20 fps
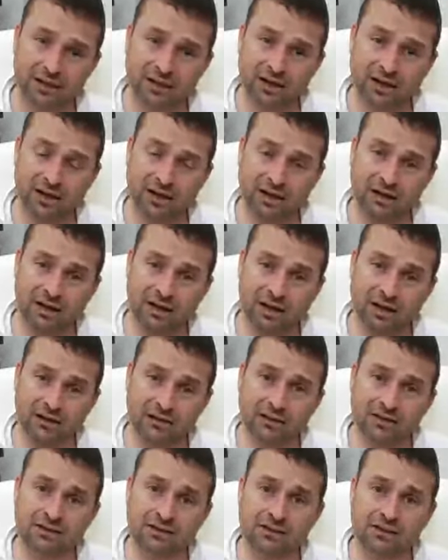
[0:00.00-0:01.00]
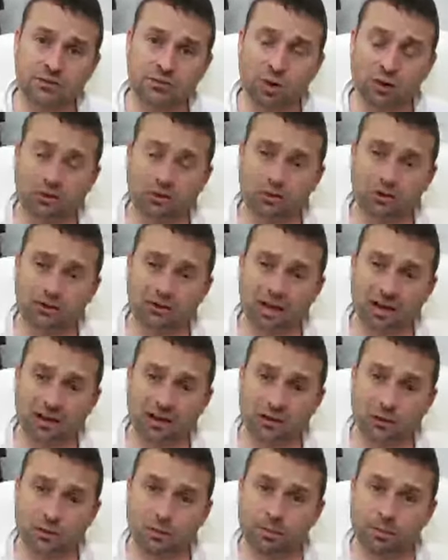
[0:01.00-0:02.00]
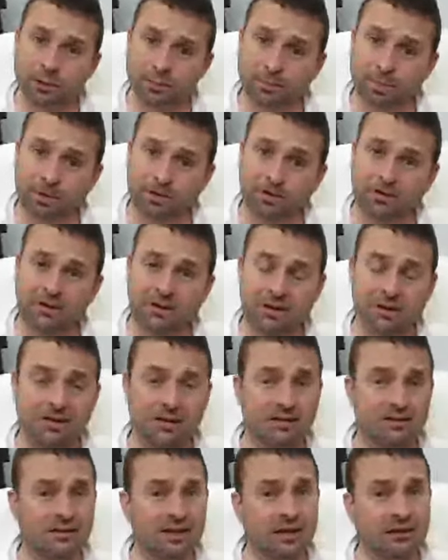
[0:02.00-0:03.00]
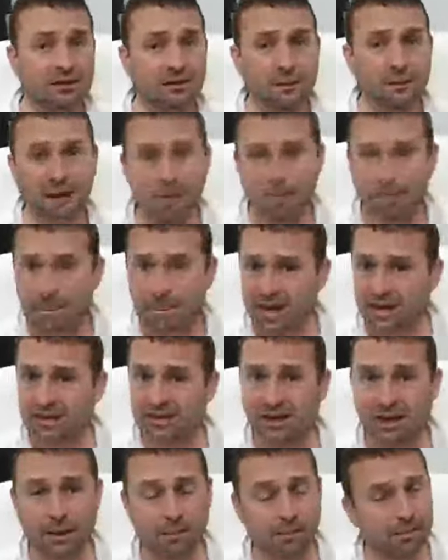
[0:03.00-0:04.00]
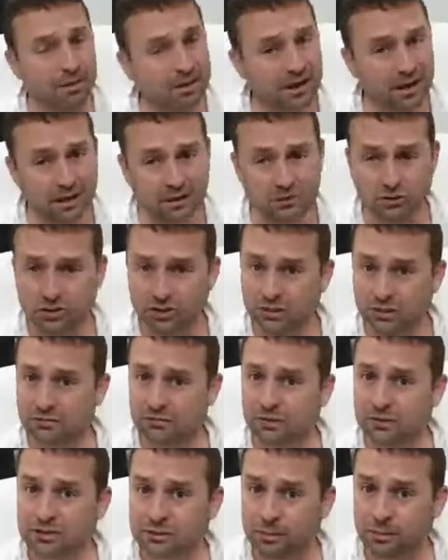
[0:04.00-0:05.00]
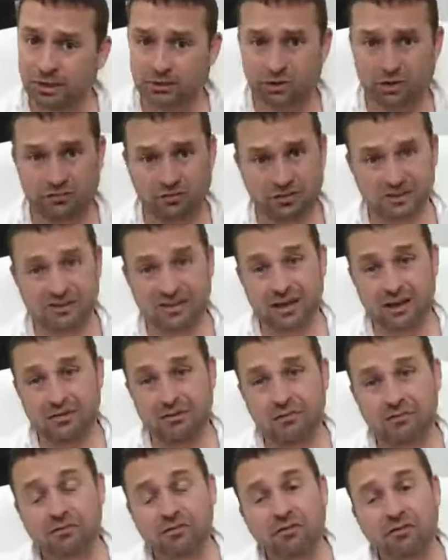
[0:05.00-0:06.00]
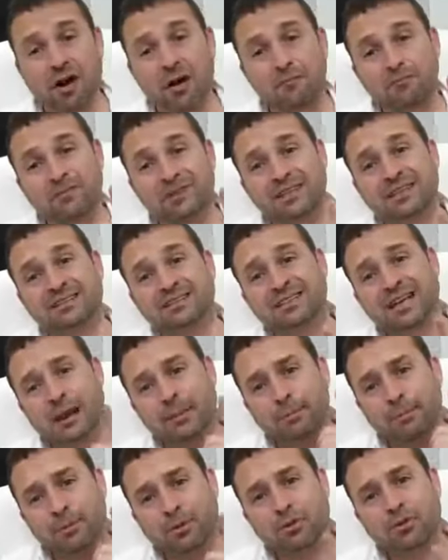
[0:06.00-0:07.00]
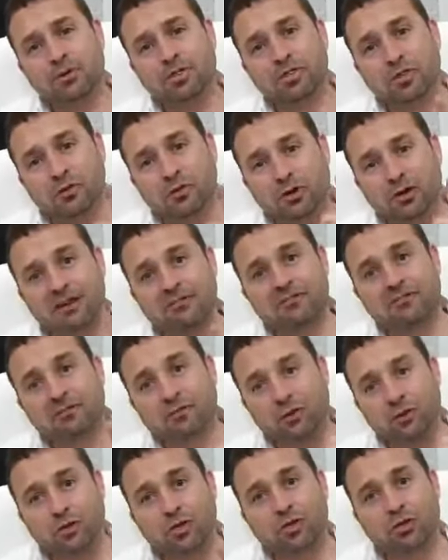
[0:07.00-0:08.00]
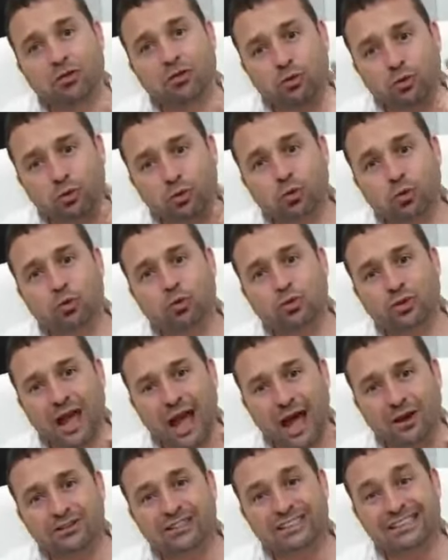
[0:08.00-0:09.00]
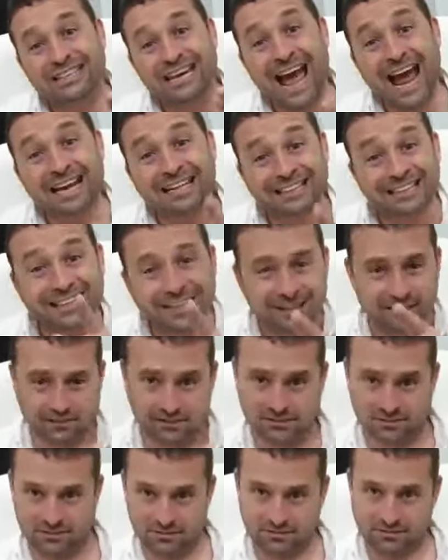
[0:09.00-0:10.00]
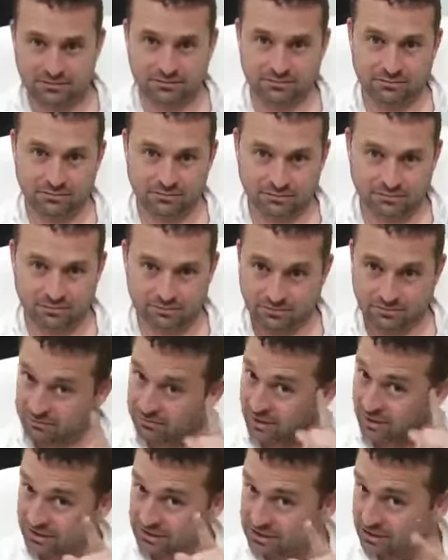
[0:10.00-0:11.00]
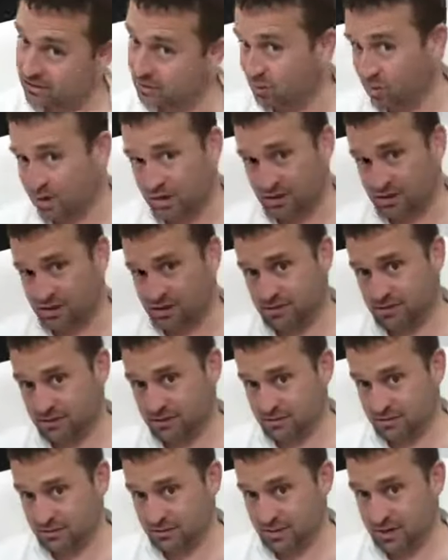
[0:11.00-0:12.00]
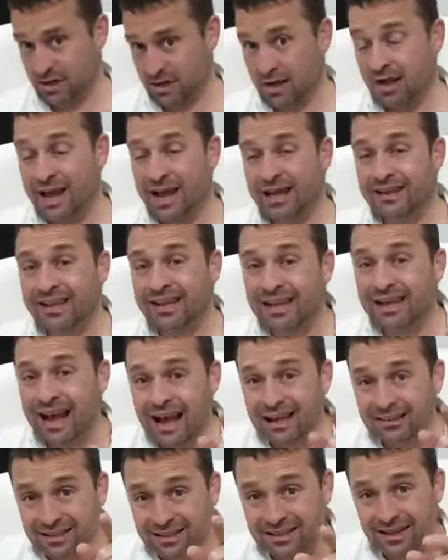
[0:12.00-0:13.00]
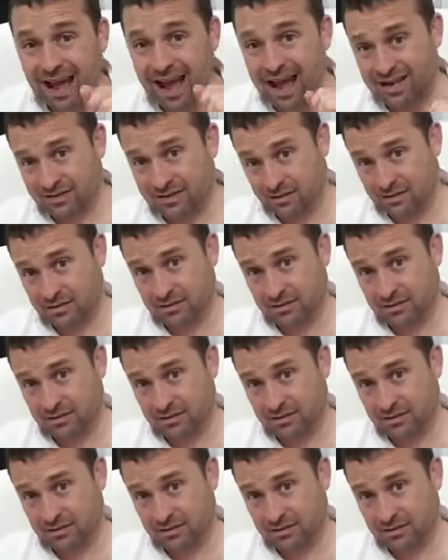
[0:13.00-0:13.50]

And this is what we're telling you. People that made an application for a special visa from December 31st, 2019. Listen to this. And they got denied.